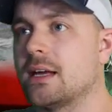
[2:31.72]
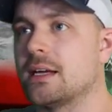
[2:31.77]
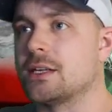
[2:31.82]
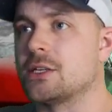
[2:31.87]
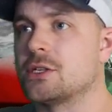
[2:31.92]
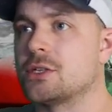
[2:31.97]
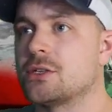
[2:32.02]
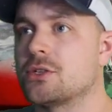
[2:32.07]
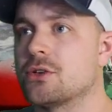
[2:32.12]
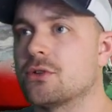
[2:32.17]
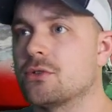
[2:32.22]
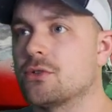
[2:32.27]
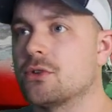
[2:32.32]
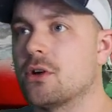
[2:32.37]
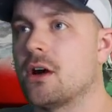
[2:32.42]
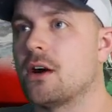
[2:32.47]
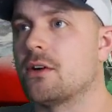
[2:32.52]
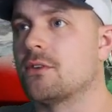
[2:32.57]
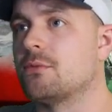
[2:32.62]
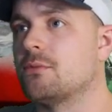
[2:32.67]
lights turned
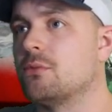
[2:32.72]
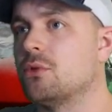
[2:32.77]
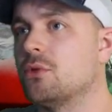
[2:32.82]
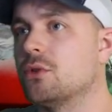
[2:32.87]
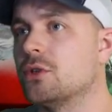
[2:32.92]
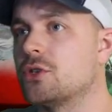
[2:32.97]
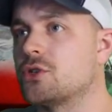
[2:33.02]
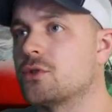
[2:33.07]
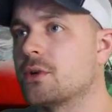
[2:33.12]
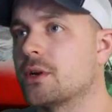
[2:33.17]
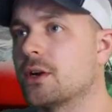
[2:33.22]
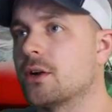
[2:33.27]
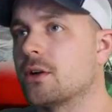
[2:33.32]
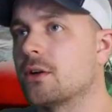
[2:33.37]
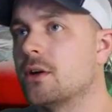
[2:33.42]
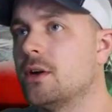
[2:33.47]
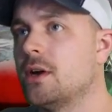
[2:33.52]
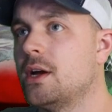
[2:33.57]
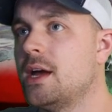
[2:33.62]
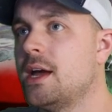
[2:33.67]
off, pull the
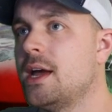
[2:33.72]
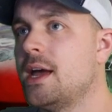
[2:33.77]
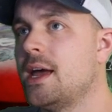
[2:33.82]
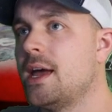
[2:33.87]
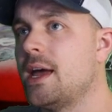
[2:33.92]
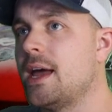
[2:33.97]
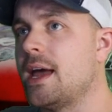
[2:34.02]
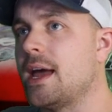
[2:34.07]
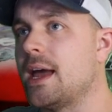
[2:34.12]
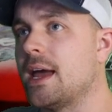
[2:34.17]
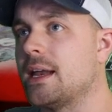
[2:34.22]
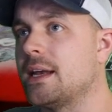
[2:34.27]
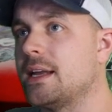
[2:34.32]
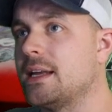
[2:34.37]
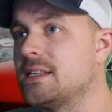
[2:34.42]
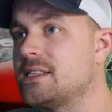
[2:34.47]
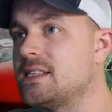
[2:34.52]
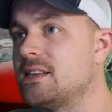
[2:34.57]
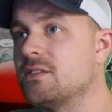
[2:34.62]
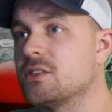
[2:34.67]
trigger,
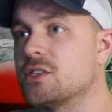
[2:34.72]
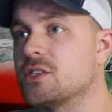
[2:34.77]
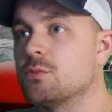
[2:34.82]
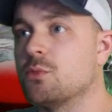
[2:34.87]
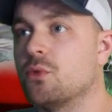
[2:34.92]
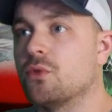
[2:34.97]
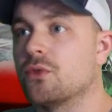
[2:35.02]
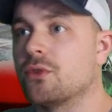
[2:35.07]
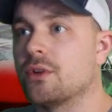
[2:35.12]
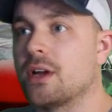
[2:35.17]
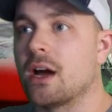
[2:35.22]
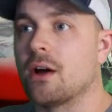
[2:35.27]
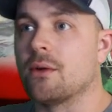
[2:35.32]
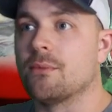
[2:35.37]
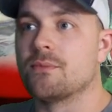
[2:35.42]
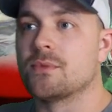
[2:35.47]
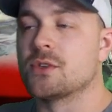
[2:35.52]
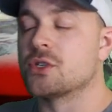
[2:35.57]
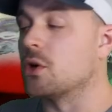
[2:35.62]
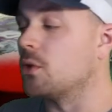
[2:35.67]
and it's even smoother now.
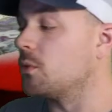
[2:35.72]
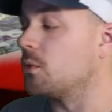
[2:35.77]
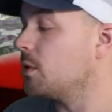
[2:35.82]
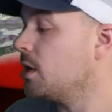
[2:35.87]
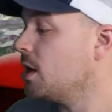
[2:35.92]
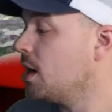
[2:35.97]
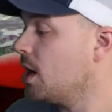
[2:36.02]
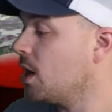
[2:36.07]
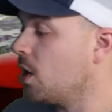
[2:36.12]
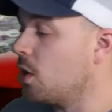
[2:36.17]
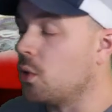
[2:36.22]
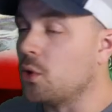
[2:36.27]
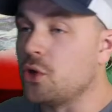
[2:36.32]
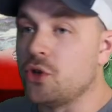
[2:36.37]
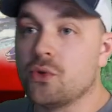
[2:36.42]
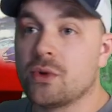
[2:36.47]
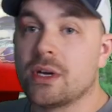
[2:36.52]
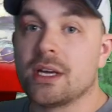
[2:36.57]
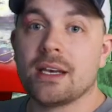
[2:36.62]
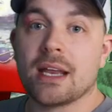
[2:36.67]
So
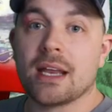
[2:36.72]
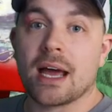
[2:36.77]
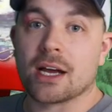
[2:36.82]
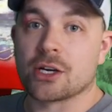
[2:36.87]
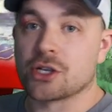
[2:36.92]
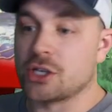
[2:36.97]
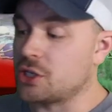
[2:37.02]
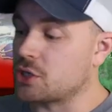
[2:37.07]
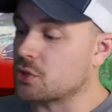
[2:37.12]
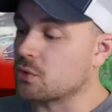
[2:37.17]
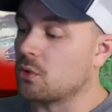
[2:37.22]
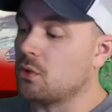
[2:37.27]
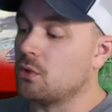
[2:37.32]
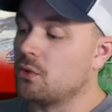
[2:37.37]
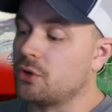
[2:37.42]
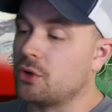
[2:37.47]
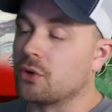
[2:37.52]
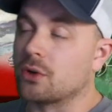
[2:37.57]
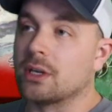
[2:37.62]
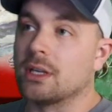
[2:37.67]
you can actually
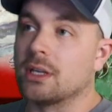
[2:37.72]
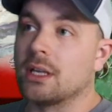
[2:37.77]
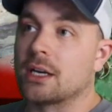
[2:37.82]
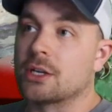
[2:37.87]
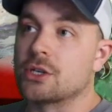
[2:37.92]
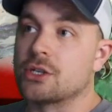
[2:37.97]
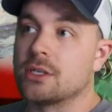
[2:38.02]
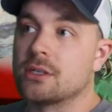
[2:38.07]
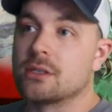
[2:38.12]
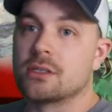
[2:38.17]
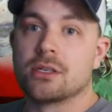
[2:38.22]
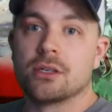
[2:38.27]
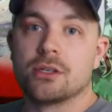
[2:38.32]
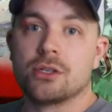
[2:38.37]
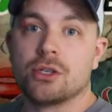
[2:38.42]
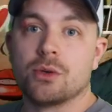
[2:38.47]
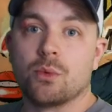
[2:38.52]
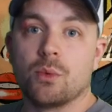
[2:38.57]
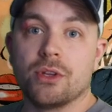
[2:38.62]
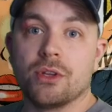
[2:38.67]
scroll your collections
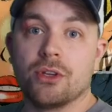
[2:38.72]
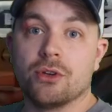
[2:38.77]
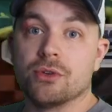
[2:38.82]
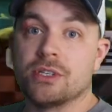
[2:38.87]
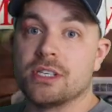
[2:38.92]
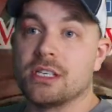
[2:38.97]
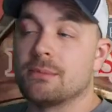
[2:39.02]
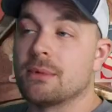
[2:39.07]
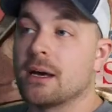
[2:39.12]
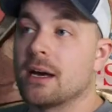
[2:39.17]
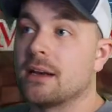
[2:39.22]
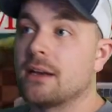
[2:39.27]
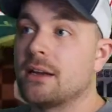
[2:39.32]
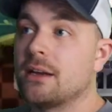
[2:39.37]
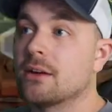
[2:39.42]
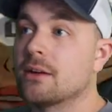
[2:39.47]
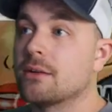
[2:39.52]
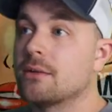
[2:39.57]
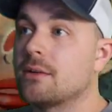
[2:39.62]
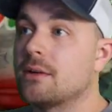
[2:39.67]
with your D-pad
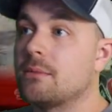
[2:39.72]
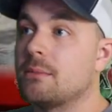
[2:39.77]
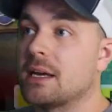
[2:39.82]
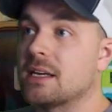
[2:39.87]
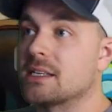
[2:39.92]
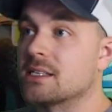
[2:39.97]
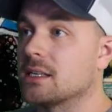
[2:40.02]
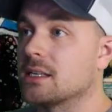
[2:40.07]
here, make